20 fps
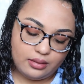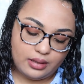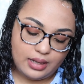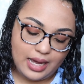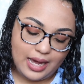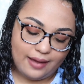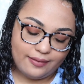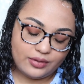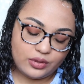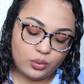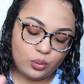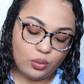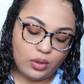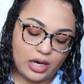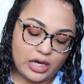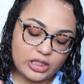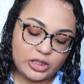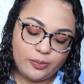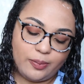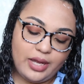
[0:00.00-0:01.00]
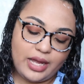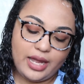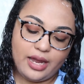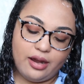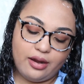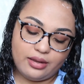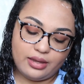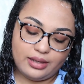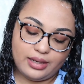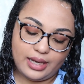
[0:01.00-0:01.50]
have to wash my
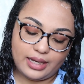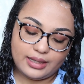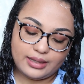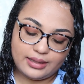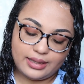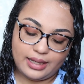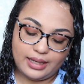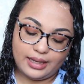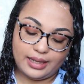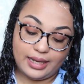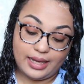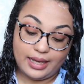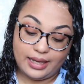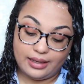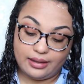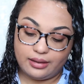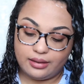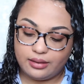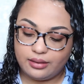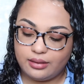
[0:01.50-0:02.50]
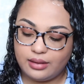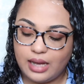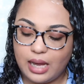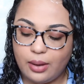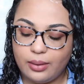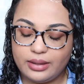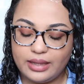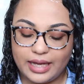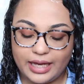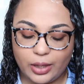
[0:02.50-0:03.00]
hair the next day again.
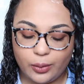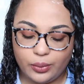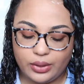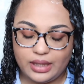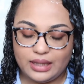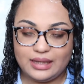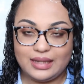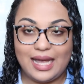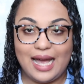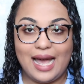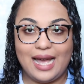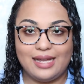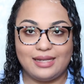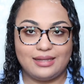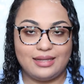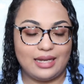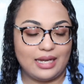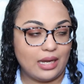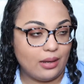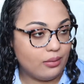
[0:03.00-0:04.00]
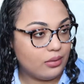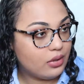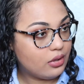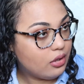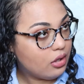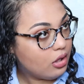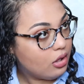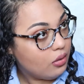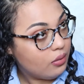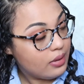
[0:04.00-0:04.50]
I would, like, it wouldn't last. Like, I would
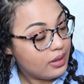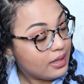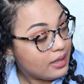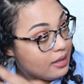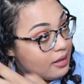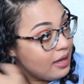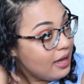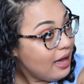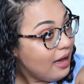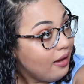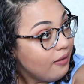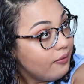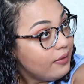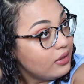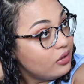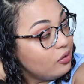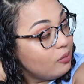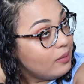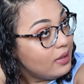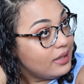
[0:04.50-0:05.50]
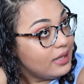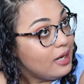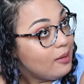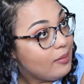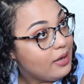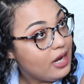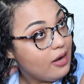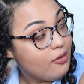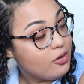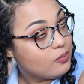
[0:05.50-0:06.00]
go halfway through my day,
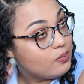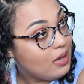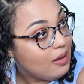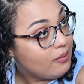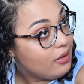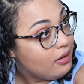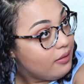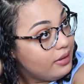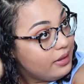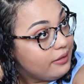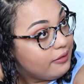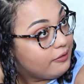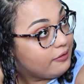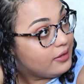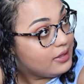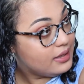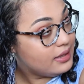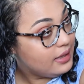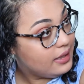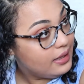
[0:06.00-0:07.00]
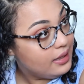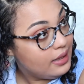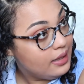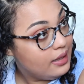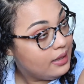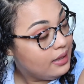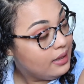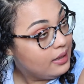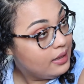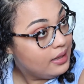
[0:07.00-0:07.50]
my hair was probably already frizzy,
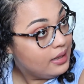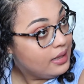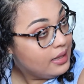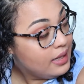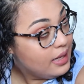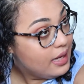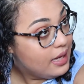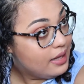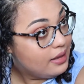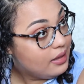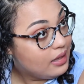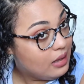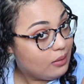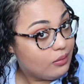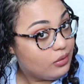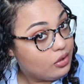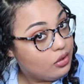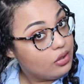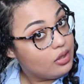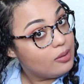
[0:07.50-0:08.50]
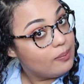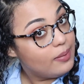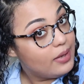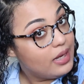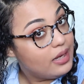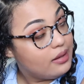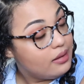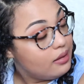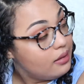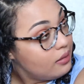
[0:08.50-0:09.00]
and then I would go to
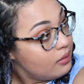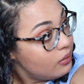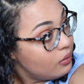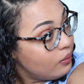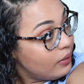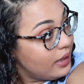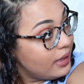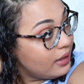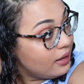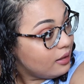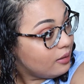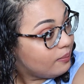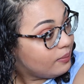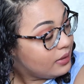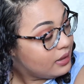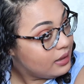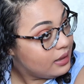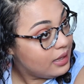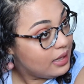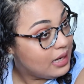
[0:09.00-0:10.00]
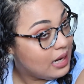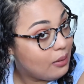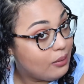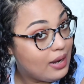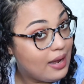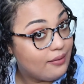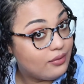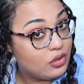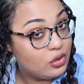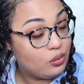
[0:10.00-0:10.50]
bed, wake up, and I
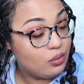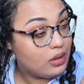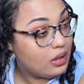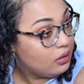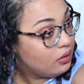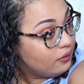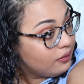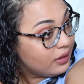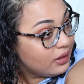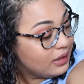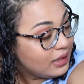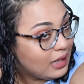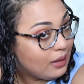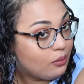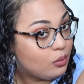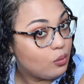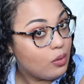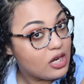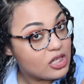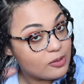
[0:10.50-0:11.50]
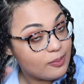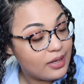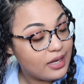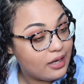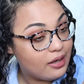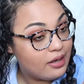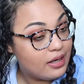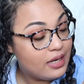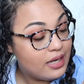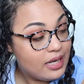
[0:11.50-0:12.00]
would have to do it all over again. Like, I would wash my
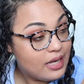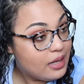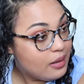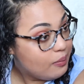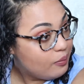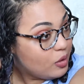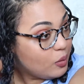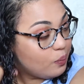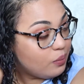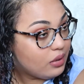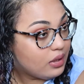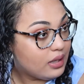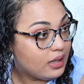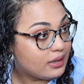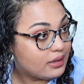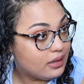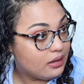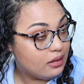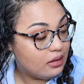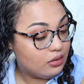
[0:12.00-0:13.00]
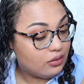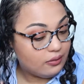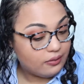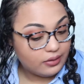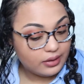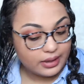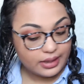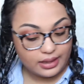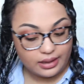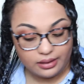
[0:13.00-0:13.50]
hair, put product in all
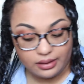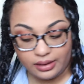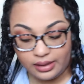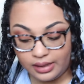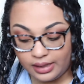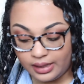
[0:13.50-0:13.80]
over again.